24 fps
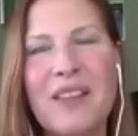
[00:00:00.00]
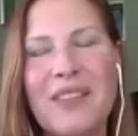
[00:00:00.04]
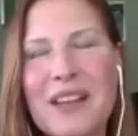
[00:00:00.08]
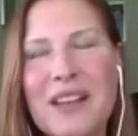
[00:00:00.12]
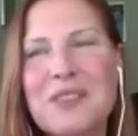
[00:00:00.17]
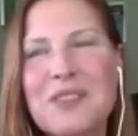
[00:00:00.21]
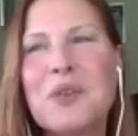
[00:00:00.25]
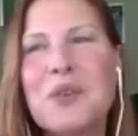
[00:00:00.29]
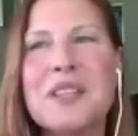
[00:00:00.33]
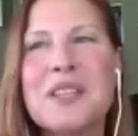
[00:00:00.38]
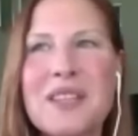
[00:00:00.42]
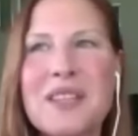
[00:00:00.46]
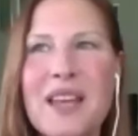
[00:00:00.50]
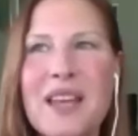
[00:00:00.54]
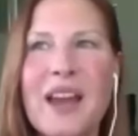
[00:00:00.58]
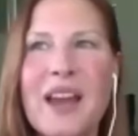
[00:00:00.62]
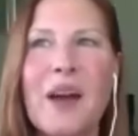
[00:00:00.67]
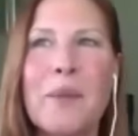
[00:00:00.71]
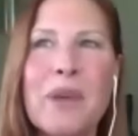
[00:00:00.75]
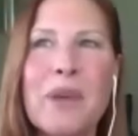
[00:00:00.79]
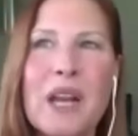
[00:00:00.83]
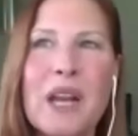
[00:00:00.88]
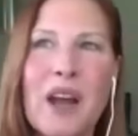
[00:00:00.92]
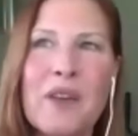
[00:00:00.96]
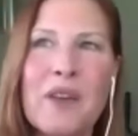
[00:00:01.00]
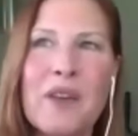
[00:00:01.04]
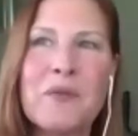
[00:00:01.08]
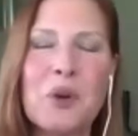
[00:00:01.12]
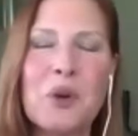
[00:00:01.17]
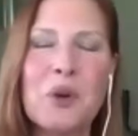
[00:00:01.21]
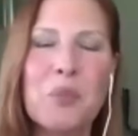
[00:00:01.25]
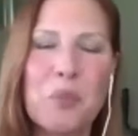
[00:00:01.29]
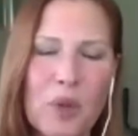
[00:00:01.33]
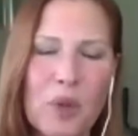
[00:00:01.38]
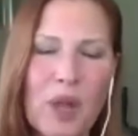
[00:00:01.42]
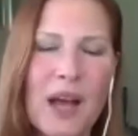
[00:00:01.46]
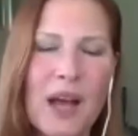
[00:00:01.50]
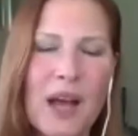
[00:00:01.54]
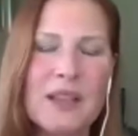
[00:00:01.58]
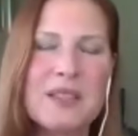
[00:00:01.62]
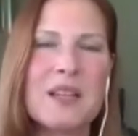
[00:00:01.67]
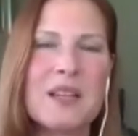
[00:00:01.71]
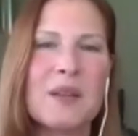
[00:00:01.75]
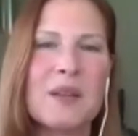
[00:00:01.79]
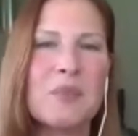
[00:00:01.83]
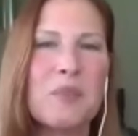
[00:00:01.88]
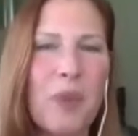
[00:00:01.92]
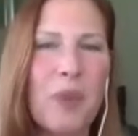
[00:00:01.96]
that's why I say. I mean, I feel
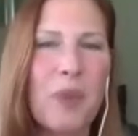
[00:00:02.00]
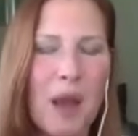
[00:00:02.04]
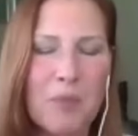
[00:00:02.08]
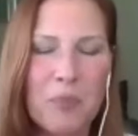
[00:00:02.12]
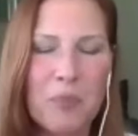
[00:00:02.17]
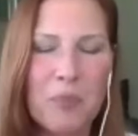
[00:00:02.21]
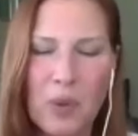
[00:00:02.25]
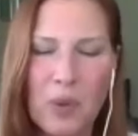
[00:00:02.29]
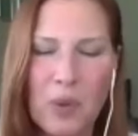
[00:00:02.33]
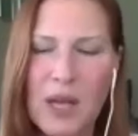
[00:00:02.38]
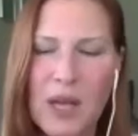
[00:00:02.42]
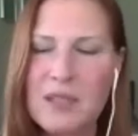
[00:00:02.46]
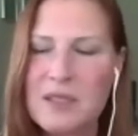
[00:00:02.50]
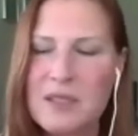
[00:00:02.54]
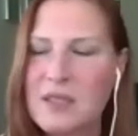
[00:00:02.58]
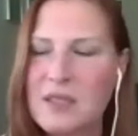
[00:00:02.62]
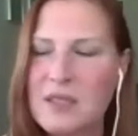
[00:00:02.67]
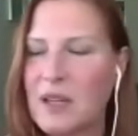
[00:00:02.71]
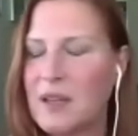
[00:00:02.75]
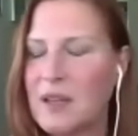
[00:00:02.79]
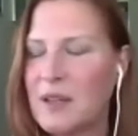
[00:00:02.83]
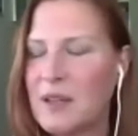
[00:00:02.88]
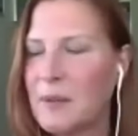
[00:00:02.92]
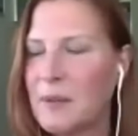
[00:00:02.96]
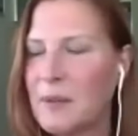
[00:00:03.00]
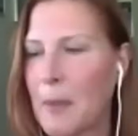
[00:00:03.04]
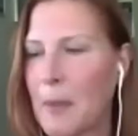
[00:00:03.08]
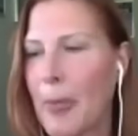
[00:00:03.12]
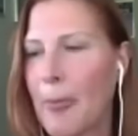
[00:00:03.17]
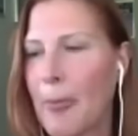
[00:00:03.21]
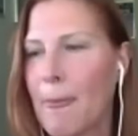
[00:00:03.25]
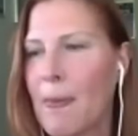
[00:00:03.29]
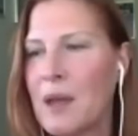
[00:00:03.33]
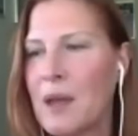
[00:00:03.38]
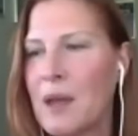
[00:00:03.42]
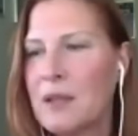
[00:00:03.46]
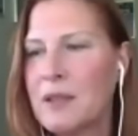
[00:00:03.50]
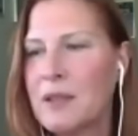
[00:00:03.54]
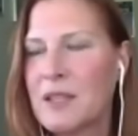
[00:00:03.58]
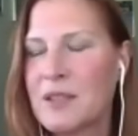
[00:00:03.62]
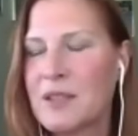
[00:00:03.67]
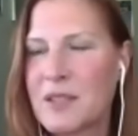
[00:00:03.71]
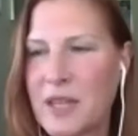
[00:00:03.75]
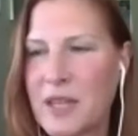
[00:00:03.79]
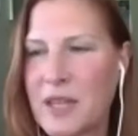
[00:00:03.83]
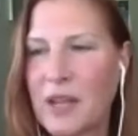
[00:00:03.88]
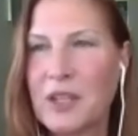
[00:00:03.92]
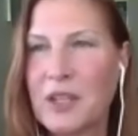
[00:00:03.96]
blessed. I'm I'm blessed that that
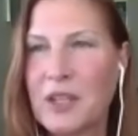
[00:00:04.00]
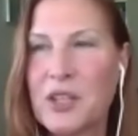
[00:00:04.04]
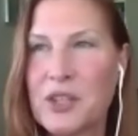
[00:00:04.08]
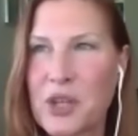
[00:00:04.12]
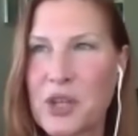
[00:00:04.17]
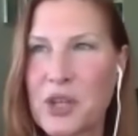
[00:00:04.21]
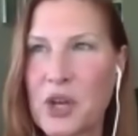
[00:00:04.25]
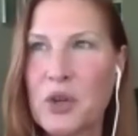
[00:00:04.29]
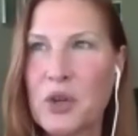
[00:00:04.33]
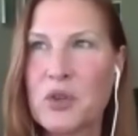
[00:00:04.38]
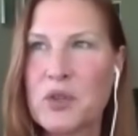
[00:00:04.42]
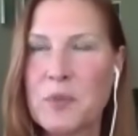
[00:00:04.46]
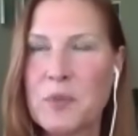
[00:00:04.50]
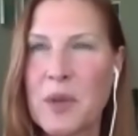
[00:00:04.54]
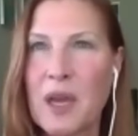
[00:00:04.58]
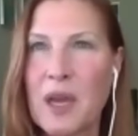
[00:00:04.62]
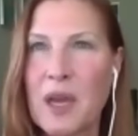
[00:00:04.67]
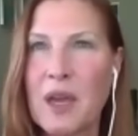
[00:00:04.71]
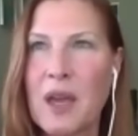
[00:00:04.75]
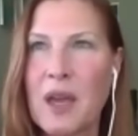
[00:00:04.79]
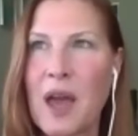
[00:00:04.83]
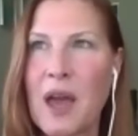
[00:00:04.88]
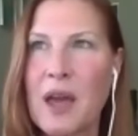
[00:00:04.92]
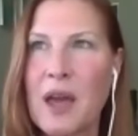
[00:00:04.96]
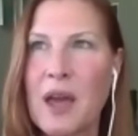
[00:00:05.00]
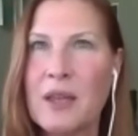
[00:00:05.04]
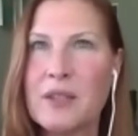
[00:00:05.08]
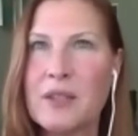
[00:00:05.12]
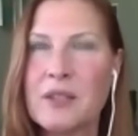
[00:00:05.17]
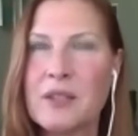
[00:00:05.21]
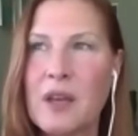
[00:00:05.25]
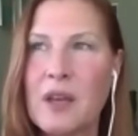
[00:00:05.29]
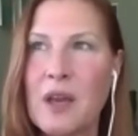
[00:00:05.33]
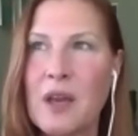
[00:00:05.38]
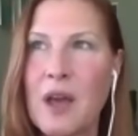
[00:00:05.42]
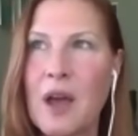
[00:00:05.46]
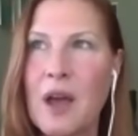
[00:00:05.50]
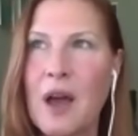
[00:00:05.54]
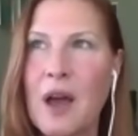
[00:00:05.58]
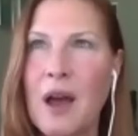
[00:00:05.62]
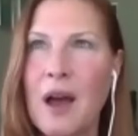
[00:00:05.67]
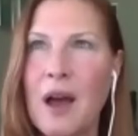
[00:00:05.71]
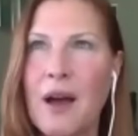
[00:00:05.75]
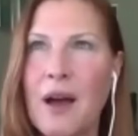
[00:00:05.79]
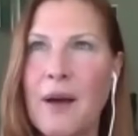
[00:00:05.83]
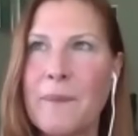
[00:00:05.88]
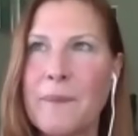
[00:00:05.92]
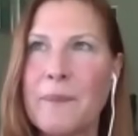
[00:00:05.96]
Stanley chose me, and
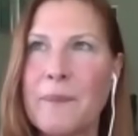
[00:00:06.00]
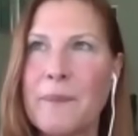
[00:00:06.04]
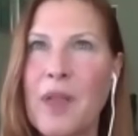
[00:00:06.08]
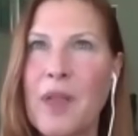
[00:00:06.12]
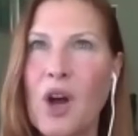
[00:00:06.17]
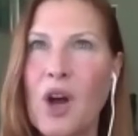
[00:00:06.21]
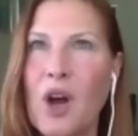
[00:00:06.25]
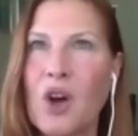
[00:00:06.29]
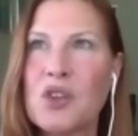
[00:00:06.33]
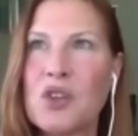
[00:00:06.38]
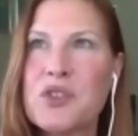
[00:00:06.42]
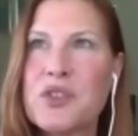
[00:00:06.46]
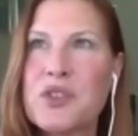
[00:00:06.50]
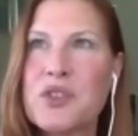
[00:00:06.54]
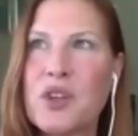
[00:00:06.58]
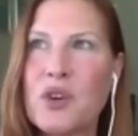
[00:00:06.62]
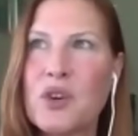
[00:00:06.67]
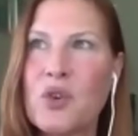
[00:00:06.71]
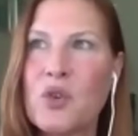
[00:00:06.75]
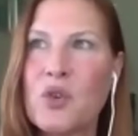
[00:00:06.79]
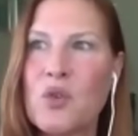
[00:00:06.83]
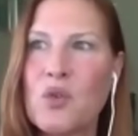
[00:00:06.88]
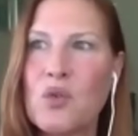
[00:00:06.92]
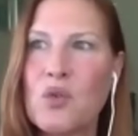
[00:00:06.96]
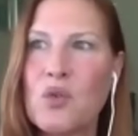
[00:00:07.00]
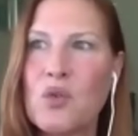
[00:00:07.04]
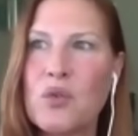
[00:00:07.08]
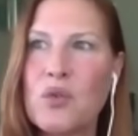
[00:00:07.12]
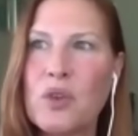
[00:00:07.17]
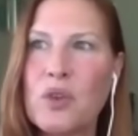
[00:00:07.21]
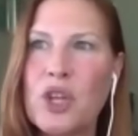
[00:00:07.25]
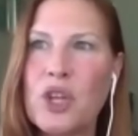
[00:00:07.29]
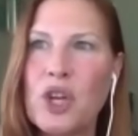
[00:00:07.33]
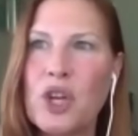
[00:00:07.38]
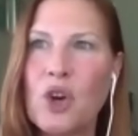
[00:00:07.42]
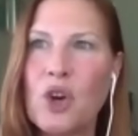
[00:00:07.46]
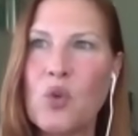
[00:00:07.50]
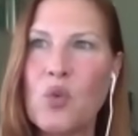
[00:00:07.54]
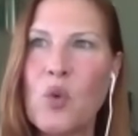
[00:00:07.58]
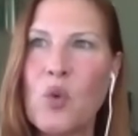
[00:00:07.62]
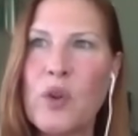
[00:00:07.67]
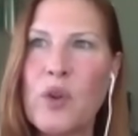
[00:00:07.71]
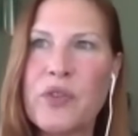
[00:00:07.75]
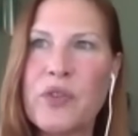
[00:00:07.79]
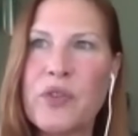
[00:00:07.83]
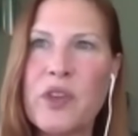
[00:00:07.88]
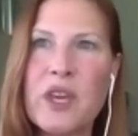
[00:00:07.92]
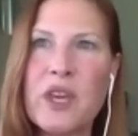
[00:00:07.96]
also, you know,
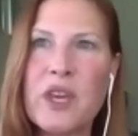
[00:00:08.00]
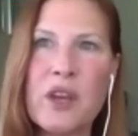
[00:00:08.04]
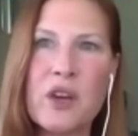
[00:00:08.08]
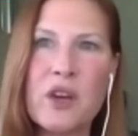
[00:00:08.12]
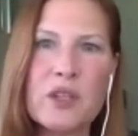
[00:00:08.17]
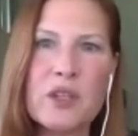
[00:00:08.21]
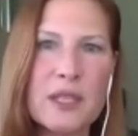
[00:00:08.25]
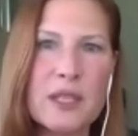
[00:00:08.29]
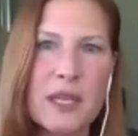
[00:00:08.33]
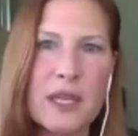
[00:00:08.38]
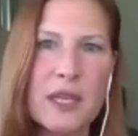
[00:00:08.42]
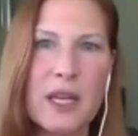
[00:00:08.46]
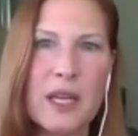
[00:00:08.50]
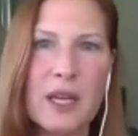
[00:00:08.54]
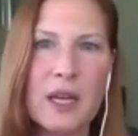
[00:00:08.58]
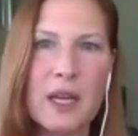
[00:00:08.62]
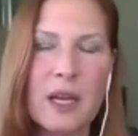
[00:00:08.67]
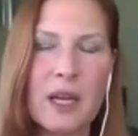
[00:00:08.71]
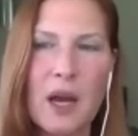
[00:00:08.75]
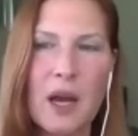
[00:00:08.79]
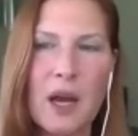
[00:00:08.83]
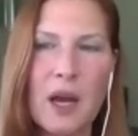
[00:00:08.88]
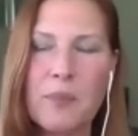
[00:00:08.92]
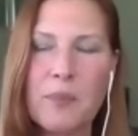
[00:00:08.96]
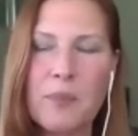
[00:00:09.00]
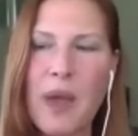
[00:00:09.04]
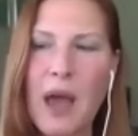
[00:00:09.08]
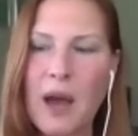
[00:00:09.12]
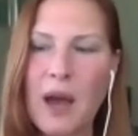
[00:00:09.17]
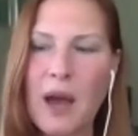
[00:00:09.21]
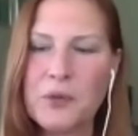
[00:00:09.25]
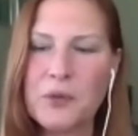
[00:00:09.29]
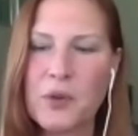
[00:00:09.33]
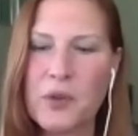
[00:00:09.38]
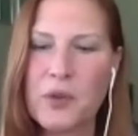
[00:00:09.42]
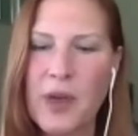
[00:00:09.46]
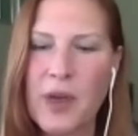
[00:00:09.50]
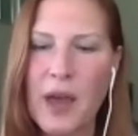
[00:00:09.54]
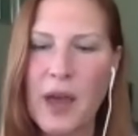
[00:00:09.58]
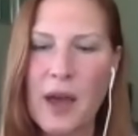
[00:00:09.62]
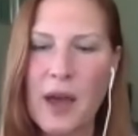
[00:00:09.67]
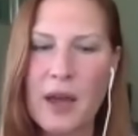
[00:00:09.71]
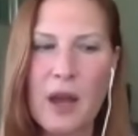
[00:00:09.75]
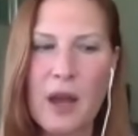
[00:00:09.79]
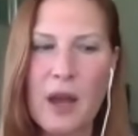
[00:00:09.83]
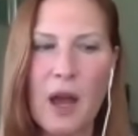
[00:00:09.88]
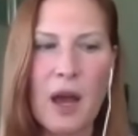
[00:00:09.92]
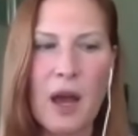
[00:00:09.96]
with the years leading up after
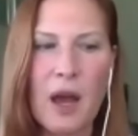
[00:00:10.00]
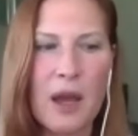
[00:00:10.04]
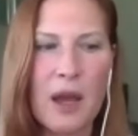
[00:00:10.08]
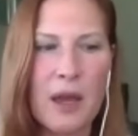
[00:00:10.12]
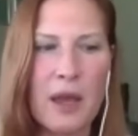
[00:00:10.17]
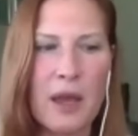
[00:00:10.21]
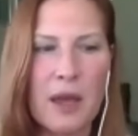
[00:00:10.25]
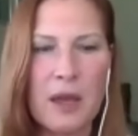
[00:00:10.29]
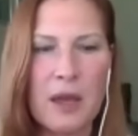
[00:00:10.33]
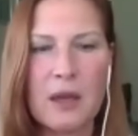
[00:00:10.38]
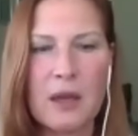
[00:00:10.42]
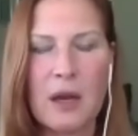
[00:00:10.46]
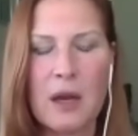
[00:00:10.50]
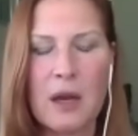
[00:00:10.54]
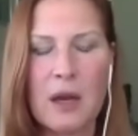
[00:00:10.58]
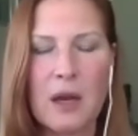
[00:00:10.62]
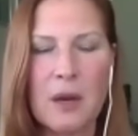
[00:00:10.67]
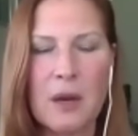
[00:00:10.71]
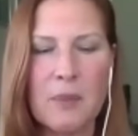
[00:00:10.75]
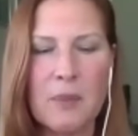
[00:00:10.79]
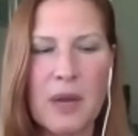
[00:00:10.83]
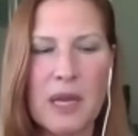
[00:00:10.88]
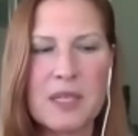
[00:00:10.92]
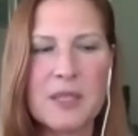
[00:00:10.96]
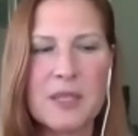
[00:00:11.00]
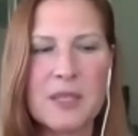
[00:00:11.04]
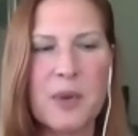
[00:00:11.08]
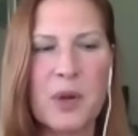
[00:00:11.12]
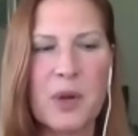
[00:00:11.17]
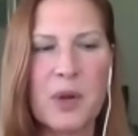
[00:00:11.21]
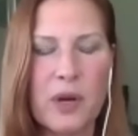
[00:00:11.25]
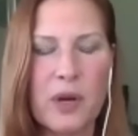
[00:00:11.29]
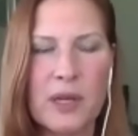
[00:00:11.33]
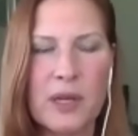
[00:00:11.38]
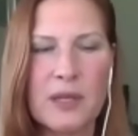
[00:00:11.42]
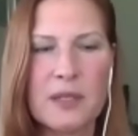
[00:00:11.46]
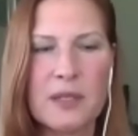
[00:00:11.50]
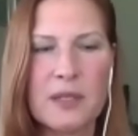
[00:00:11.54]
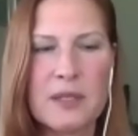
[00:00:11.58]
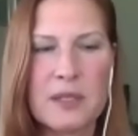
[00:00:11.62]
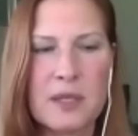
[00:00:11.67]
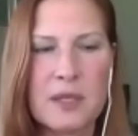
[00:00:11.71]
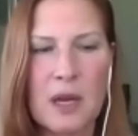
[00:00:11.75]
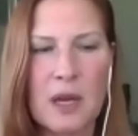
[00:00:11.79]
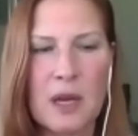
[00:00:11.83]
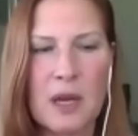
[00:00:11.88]
that, I um, experienced